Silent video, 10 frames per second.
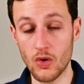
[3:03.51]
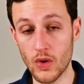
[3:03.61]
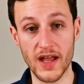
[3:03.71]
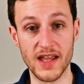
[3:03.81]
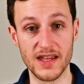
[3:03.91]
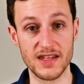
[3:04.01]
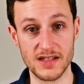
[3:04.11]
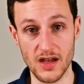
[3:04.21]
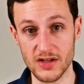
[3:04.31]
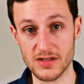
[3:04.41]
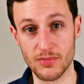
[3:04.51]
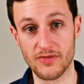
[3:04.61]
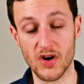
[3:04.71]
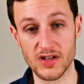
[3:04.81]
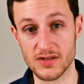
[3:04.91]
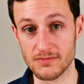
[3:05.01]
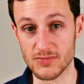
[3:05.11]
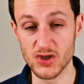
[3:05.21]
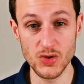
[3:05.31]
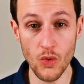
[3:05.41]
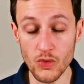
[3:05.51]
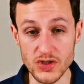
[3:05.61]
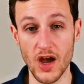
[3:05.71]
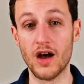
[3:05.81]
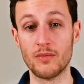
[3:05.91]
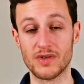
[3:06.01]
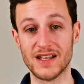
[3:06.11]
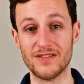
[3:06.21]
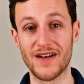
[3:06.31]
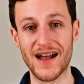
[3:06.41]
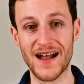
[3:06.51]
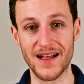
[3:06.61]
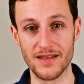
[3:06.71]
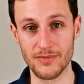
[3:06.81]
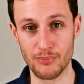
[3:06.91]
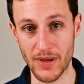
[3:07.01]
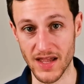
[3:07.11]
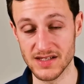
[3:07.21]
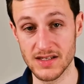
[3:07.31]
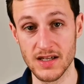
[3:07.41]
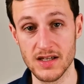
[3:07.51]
or heat is going to provide some short-term relief at best.